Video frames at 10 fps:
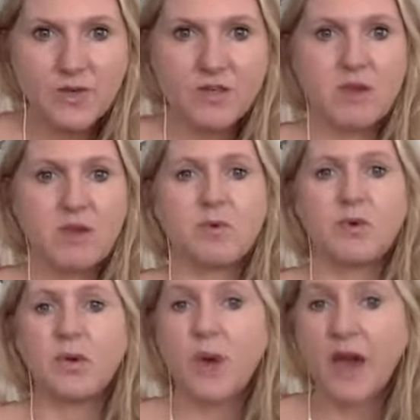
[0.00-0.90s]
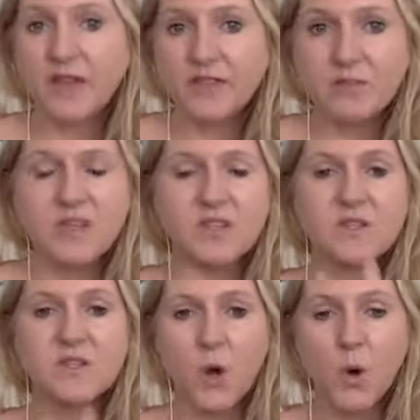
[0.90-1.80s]
with people. You have to be
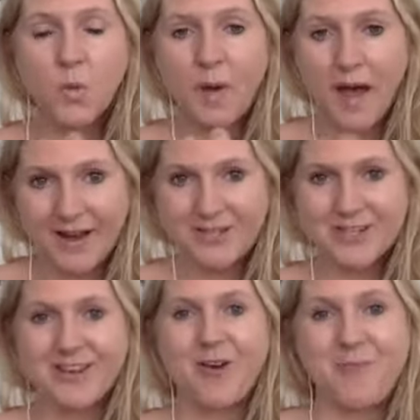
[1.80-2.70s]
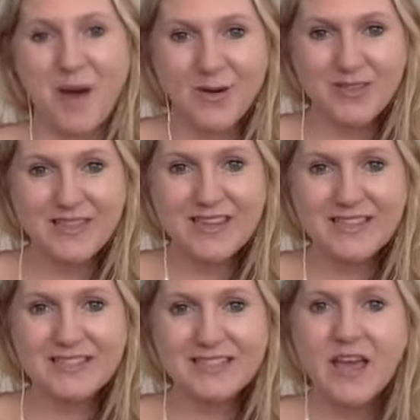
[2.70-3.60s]
so passionate about
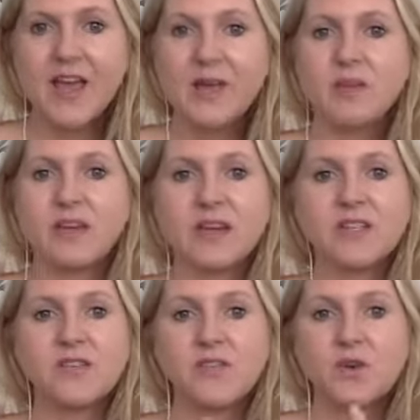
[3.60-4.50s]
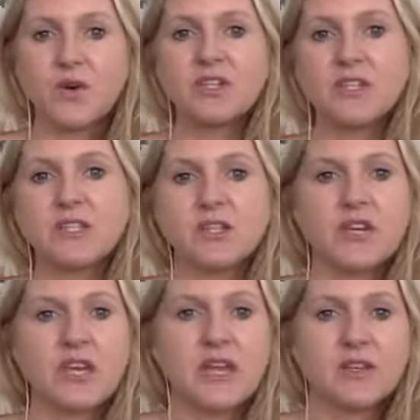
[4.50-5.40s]
this, because if you're just
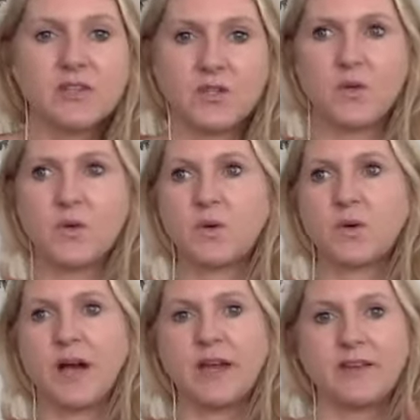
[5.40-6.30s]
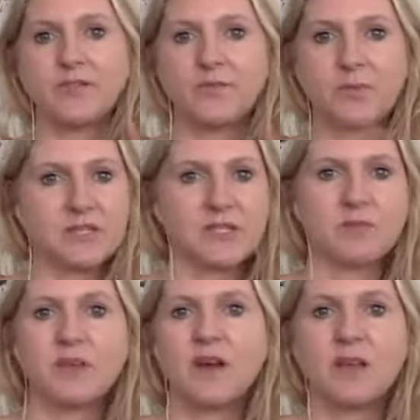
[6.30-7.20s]
looking to kind of put
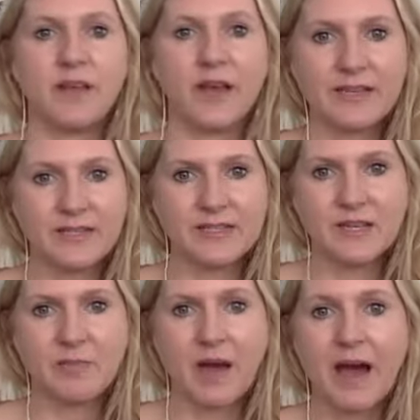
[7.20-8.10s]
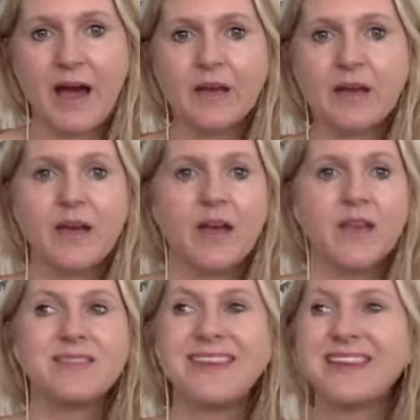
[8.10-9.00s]
something online and sit back,
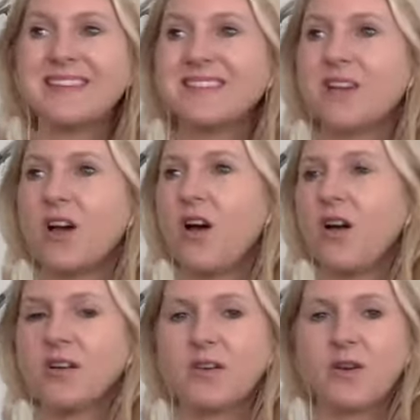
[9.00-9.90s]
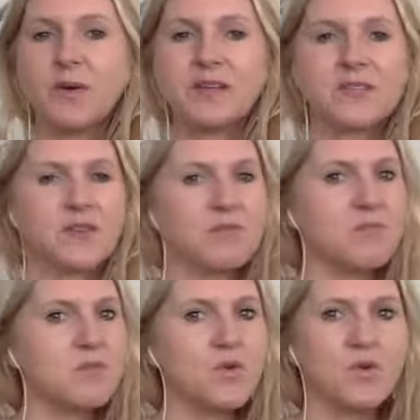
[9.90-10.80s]
things aren't going to
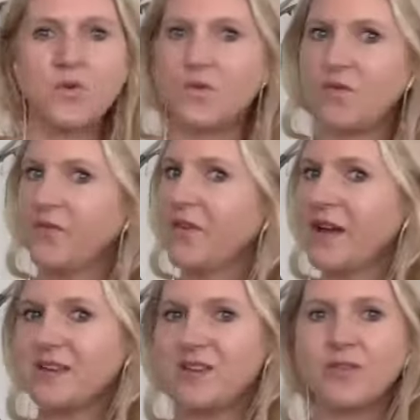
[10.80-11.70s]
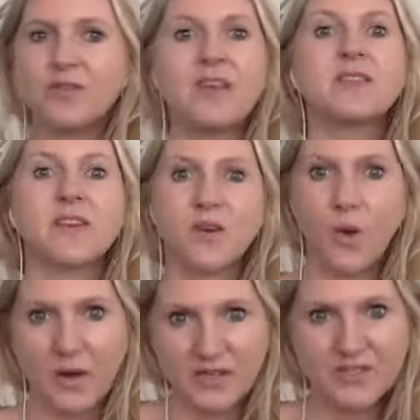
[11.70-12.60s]
move like you think they're
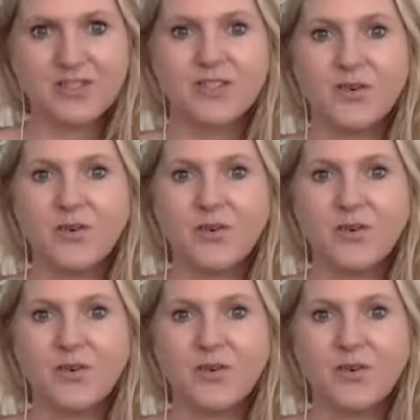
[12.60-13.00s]
going to.